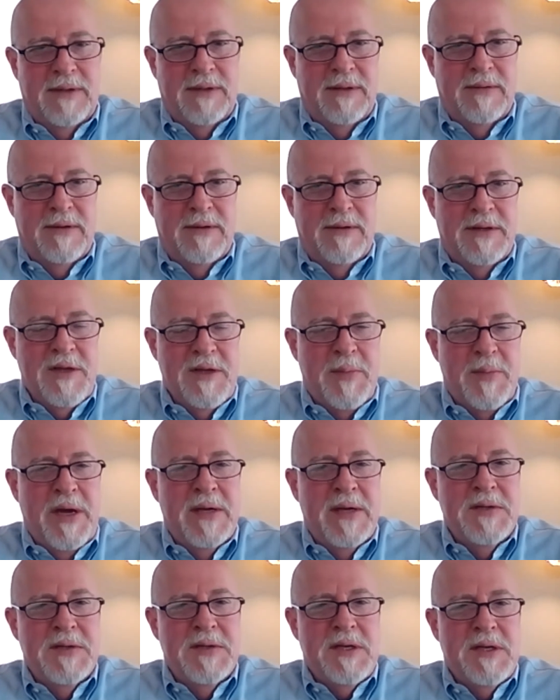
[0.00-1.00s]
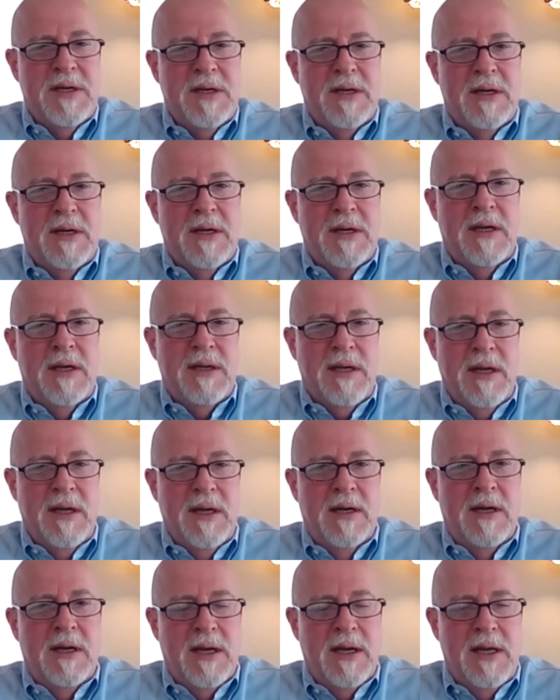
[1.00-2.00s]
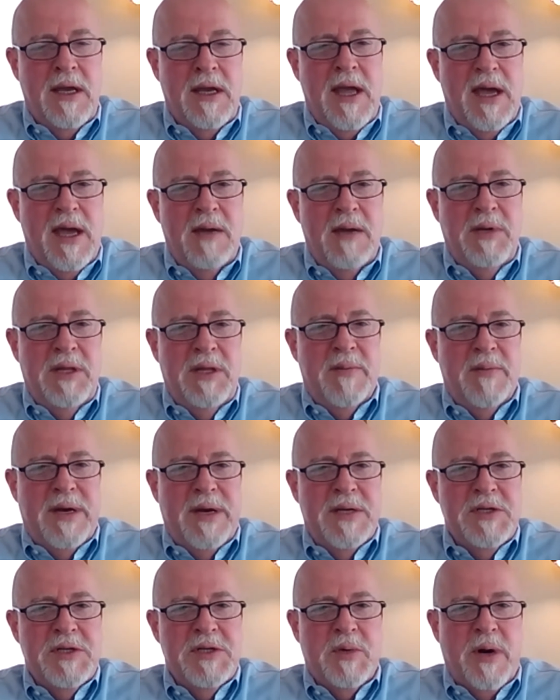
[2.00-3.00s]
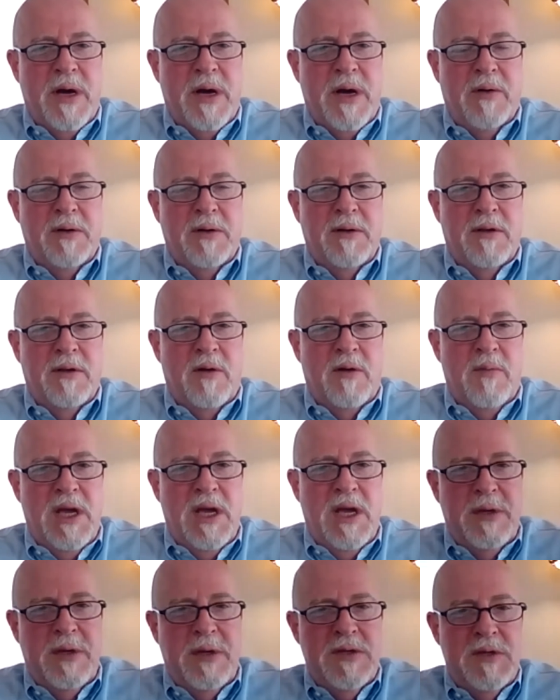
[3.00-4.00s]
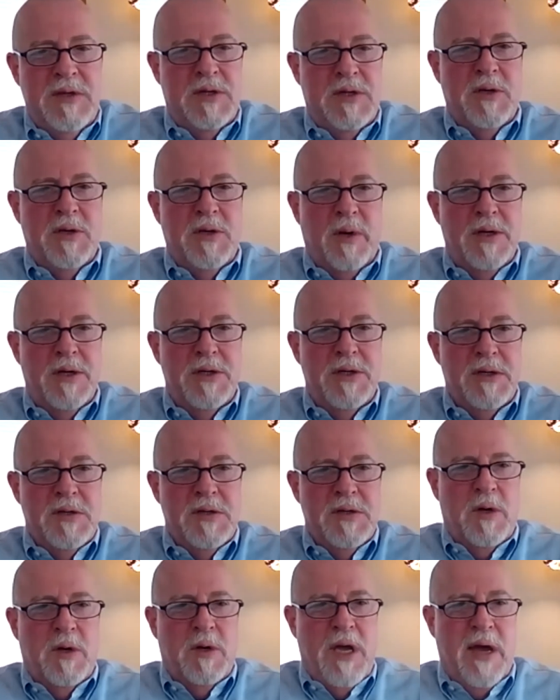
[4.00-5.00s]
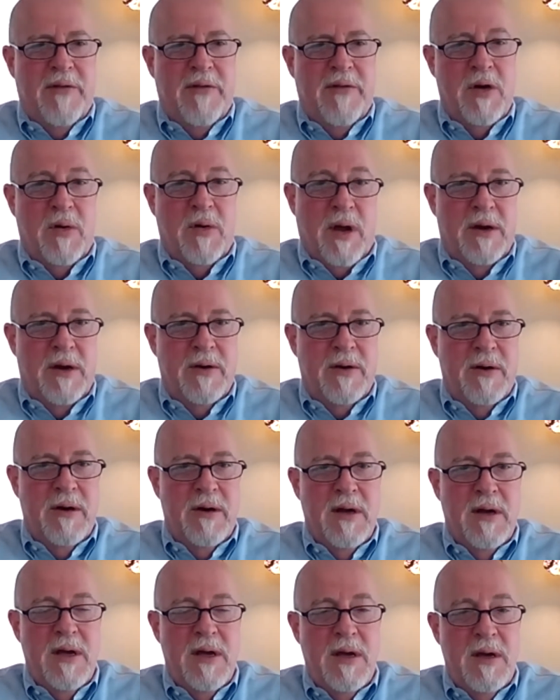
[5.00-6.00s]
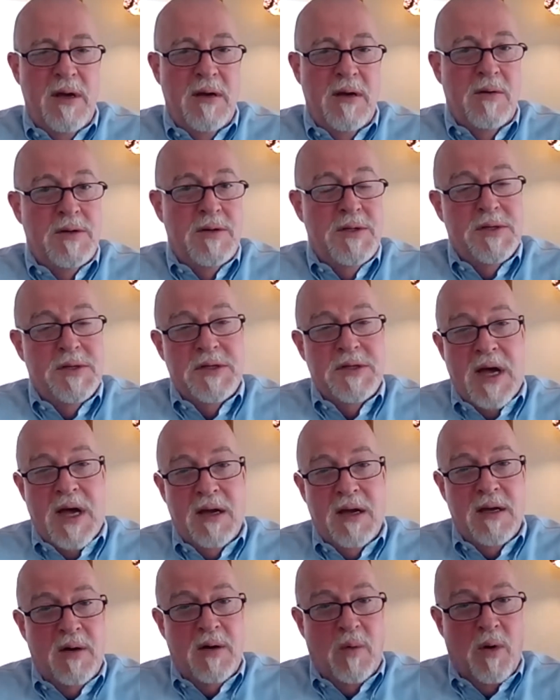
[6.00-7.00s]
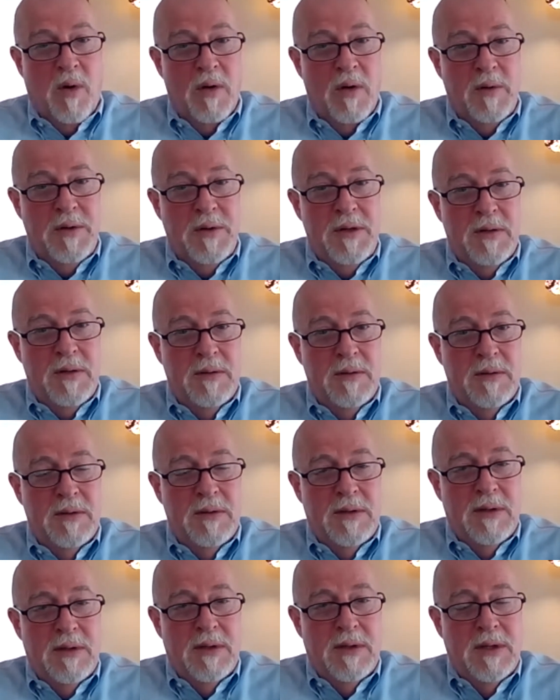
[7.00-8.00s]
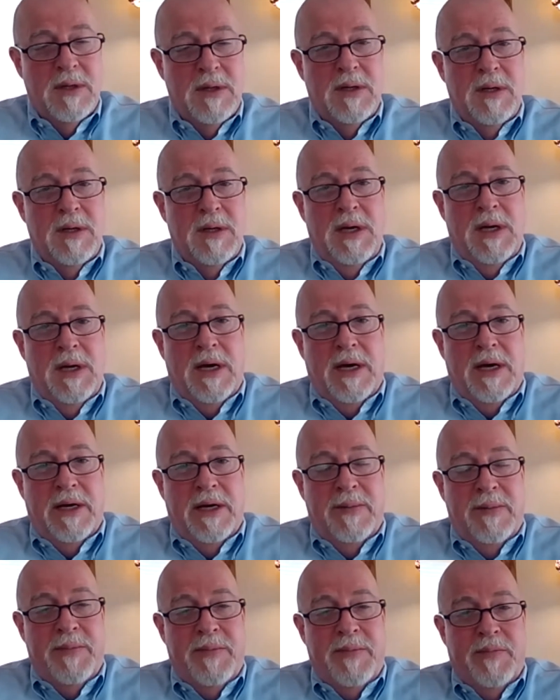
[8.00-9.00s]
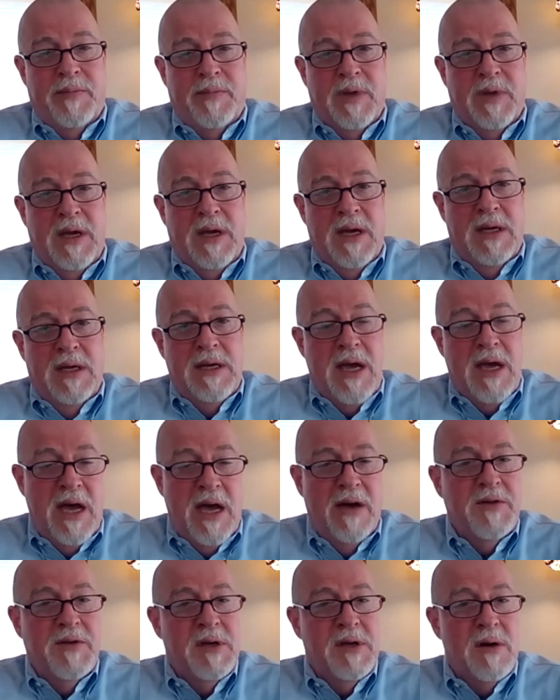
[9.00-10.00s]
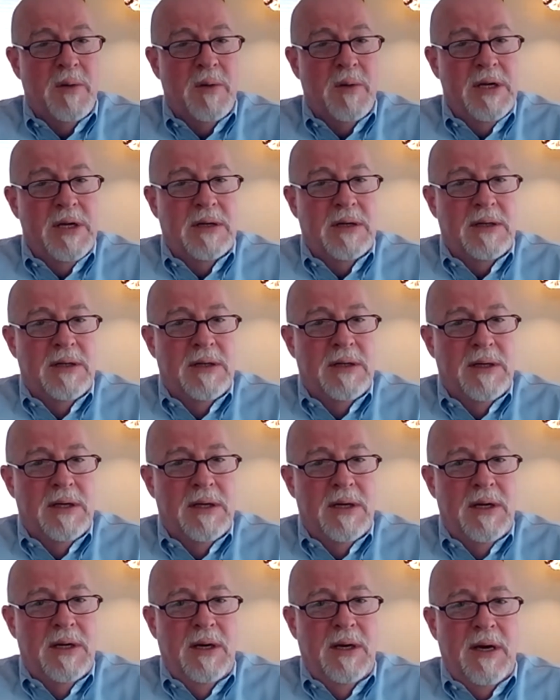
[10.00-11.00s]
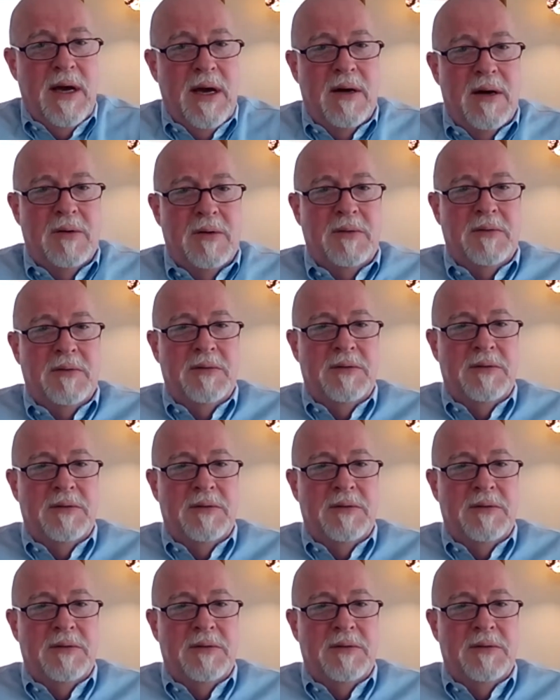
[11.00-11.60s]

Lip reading: it depends. It can be the best route. There may be situations where you have a creditor who is just not going to work with you, and you have to go in. Now,